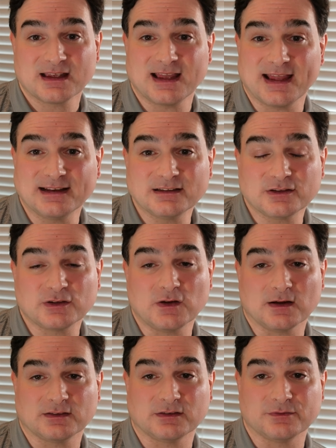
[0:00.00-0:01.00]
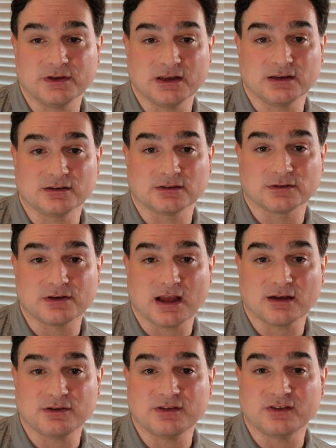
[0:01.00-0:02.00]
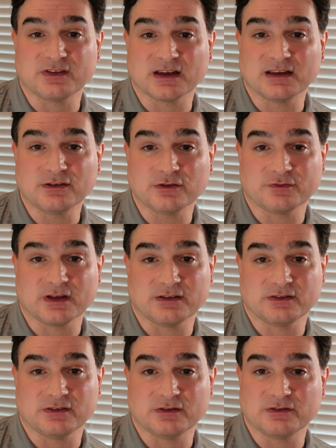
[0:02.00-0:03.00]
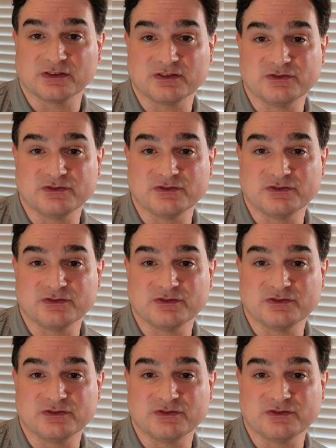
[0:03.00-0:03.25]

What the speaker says: and at the cost of needing to learn how to design interfaces using